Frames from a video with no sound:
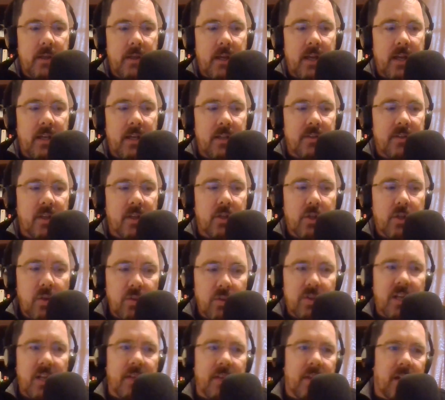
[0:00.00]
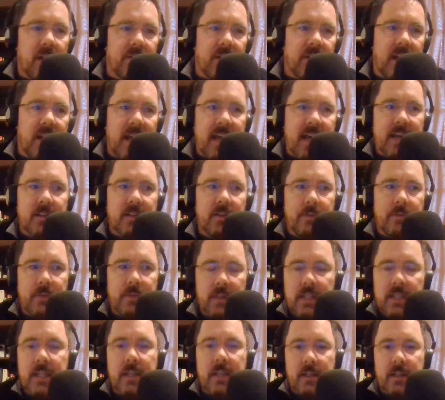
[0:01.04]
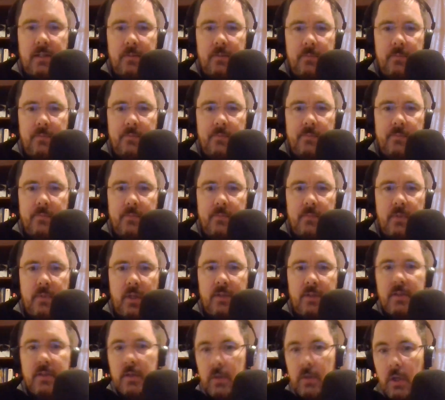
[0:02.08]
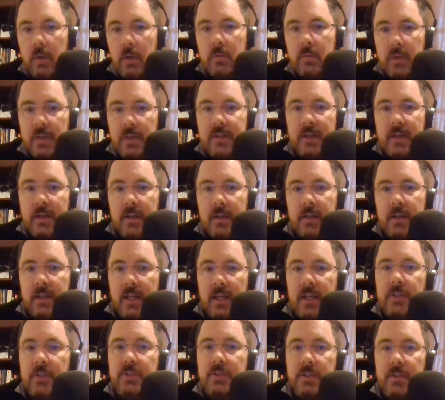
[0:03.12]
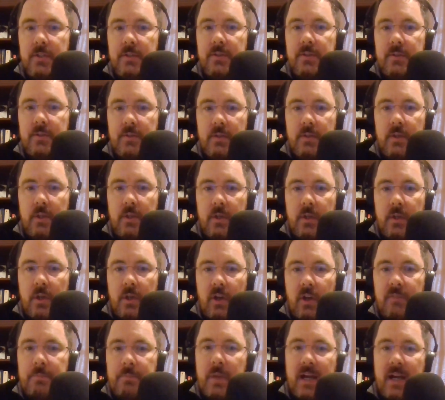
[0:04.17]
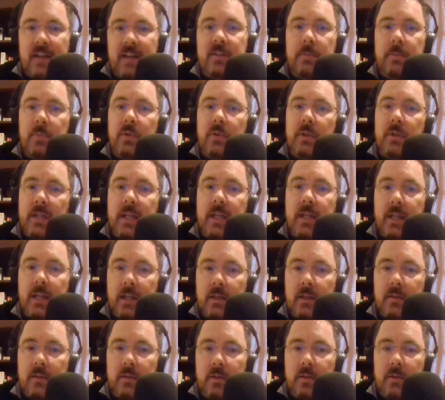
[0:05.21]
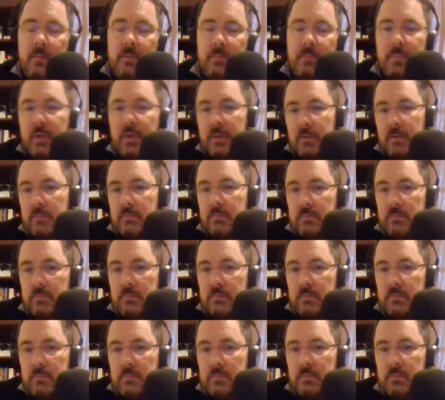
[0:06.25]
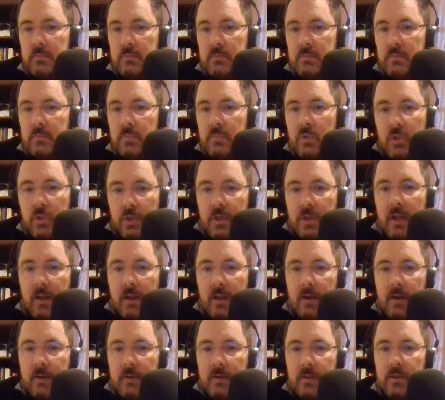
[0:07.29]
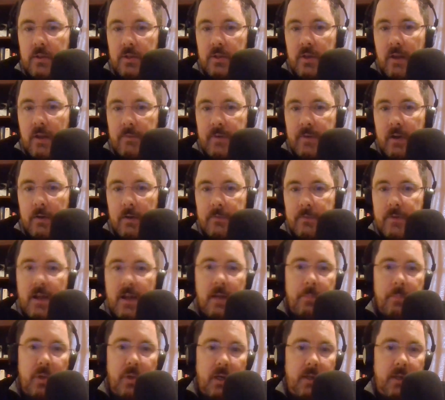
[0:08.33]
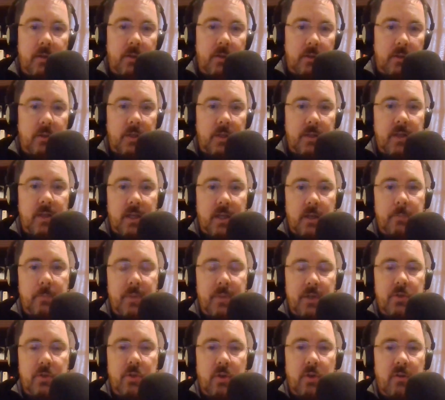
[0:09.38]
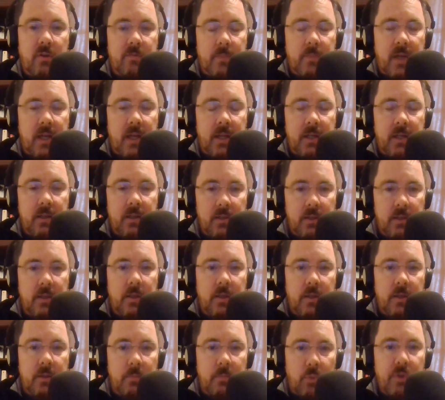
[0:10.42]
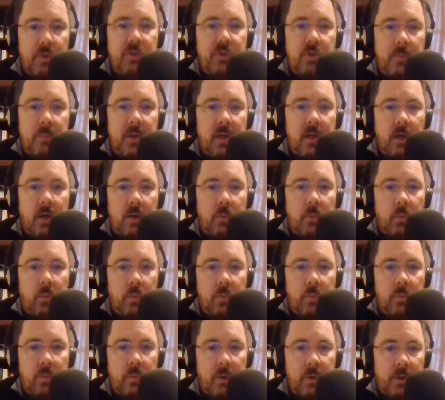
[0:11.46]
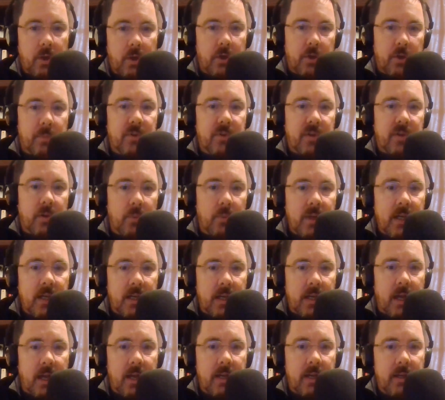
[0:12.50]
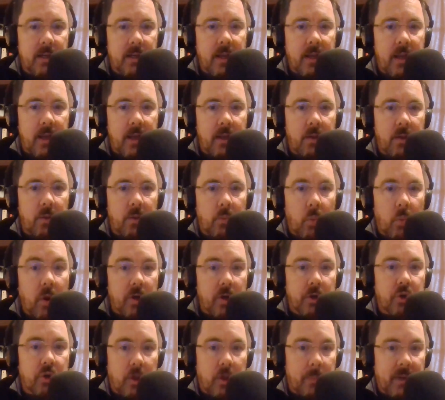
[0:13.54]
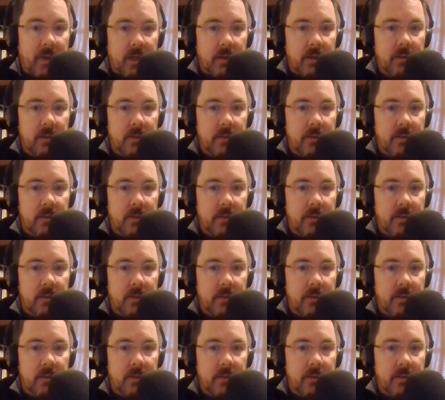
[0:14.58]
And he said, you said there's an active leak. I said, no. I said indications of possible leaking, but could not verify. But I did take a picture of my moisture meter with 100% reading on it and water dripping.